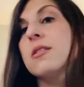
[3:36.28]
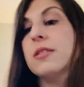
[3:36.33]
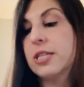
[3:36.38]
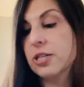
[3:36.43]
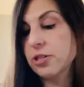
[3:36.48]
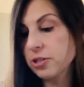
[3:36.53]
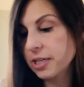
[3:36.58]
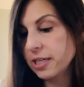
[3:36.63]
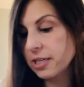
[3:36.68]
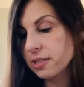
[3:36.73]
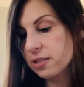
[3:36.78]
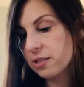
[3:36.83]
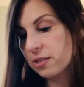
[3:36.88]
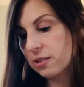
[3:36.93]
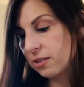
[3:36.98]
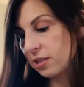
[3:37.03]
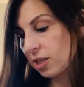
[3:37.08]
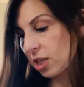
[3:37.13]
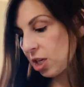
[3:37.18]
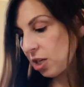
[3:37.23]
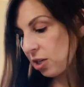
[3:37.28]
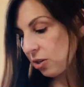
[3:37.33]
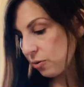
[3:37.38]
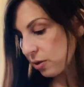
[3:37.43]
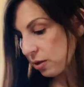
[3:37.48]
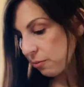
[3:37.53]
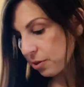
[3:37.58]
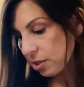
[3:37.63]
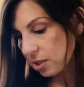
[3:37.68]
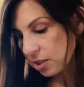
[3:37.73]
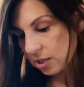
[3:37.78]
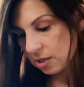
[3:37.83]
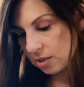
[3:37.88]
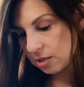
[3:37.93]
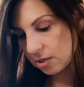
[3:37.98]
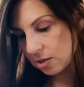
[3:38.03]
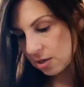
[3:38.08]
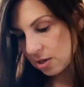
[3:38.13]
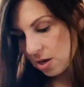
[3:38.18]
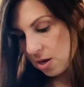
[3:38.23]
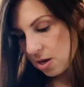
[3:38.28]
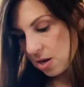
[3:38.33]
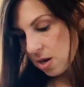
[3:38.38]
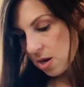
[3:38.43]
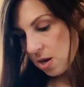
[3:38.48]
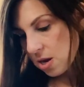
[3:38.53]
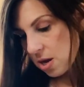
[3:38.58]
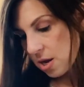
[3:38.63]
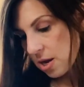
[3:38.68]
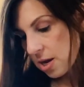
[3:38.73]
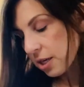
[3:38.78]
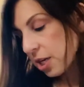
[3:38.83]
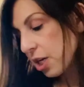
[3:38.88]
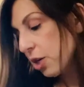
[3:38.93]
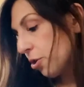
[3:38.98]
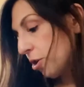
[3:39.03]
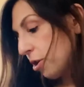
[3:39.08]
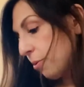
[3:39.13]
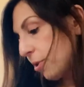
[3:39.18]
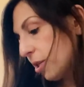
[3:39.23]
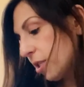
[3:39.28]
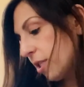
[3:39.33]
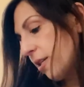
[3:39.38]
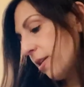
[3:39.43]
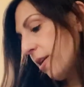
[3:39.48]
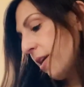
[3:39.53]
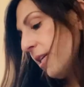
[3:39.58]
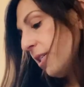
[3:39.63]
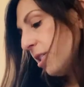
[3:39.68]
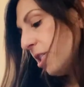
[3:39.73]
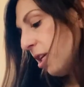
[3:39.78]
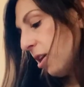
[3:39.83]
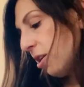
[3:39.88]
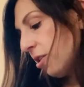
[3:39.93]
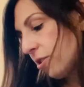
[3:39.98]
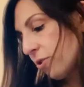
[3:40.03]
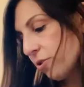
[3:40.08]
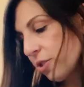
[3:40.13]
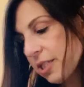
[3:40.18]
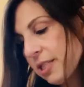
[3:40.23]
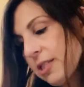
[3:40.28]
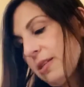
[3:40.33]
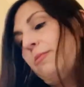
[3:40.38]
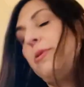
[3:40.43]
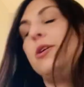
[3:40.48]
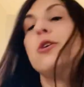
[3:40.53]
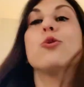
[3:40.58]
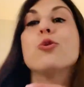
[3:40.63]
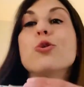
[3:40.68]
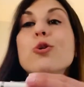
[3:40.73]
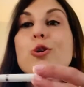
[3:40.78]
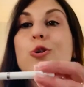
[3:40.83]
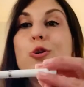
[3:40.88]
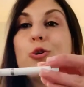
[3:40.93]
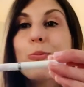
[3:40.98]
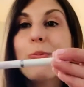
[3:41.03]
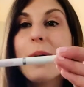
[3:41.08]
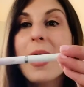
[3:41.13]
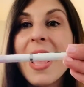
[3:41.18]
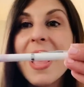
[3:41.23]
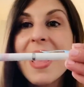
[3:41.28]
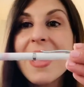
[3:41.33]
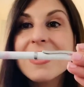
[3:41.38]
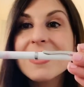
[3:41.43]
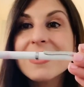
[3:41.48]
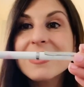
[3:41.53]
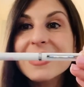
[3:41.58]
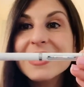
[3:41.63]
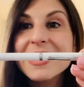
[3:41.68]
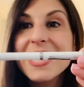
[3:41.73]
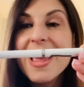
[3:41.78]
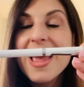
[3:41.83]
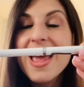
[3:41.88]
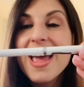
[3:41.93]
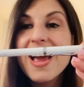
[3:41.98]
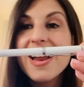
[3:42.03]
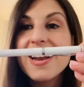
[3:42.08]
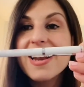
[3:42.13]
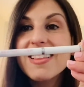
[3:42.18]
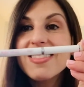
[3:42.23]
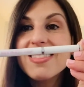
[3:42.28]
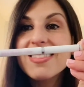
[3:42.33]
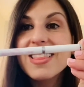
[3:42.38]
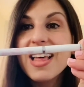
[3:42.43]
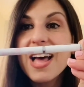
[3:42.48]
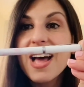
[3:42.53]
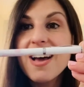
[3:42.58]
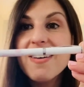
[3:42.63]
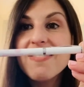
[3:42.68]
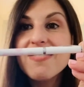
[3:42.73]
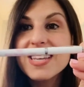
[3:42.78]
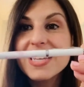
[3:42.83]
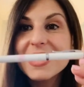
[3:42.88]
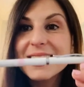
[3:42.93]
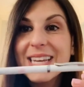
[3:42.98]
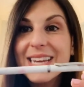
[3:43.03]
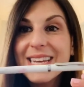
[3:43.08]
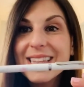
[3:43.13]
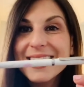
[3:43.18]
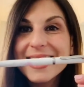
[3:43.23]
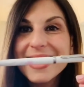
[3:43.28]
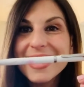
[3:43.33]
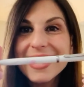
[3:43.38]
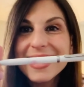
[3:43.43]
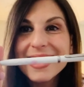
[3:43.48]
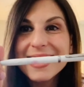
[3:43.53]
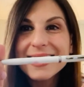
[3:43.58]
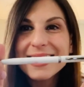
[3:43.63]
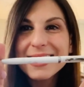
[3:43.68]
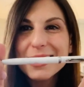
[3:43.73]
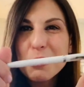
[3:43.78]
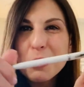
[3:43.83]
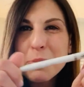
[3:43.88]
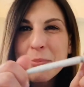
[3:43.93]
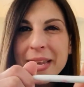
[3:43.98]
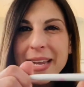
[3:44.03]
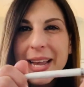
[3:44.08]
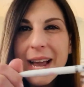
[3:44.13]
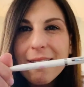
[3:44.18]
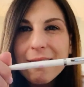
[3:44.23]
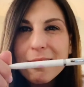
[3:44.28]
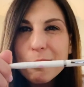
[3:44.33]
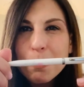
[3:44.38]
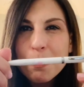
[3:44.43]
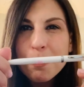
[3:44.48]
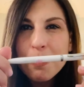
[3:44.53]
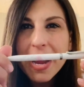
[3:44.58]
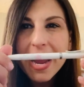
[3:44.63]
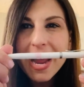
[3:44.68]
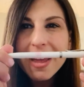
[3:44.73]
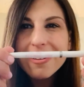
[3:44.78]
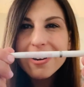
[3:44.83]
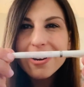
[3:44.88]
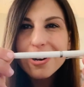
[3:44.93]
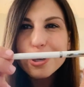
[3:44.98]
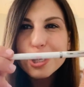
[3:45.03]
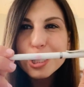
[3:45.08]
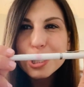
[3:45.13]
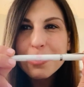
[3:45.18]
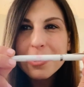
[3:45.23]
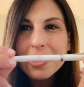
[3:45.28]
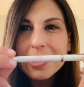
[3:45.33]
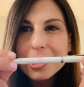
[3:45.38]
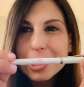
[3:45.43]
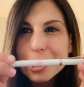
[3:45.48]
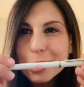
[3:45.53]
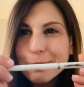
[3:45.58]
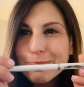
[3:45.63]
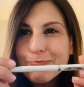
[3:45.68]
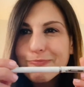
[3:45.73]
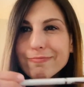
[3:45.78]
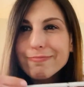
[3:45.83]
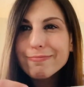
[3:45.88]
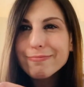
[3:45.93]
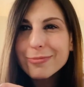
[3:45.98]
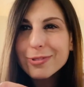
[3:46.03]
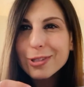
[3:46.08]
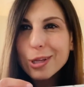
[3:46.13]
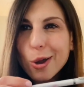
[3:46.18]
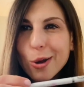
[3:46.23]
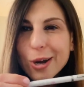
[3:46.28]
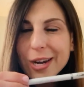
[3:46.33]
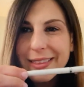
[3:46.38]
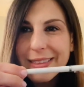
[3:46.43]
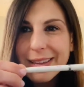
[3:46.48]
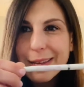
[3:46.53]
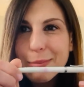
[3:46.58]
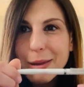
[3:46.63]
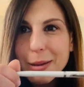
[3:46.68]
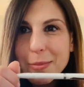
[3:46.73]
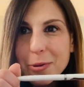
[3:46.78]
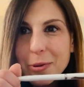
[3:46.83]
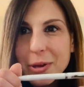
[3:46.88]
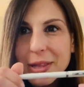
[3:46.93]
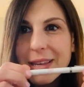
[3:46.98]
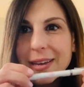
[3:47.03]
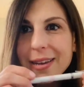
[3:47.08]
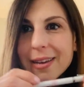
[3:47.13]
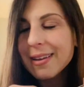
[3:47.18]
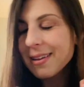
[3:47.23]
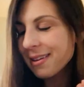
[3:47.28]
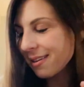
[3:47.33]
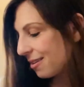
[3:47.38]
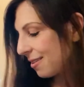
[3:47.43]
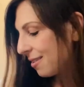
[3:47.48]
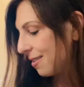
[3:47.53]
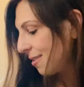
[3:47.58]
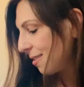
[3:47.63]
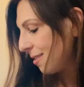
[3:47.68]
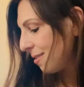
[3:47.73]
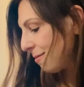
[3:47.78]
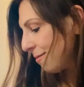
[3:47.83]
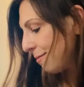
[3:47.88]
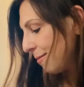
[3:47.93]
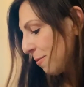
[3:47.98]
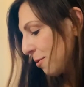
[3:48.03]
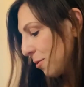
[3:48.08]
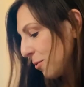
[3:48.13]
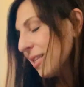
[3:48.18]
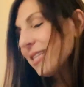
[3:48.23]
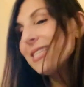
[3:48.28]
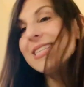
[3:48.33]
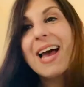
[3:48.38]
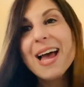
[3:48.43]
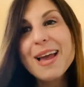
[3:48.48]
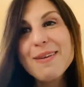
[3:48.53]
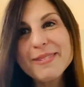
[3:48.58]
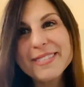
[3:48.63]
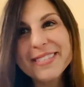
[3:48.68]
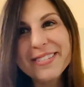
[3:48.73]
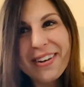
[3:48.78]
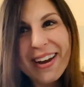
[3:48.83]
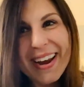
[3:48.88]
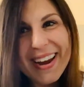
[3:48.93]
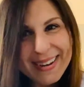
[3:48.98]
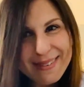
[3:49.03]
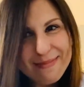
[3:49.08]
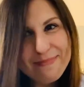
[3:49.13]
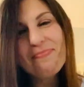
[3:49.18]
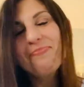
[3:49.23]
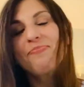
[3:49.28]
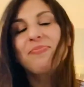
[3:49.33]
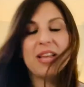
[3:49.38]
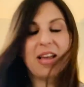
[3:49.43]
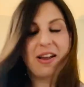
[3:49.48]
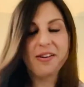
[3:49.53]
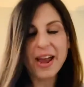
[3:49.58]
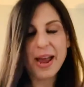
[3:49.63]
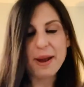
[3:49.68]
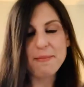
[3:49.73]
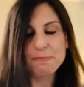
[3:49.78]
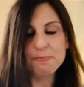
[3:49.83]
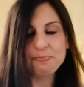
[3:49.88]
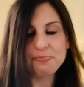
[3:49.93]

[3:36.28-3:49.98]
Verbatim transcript: literally as cute in person cuter in person. And she also just sent me cool, cool pens. And I love things like this. So we make Health by Heather Hirsch merch? What do you think? Maybe when the, maybe when the time is right? Okay.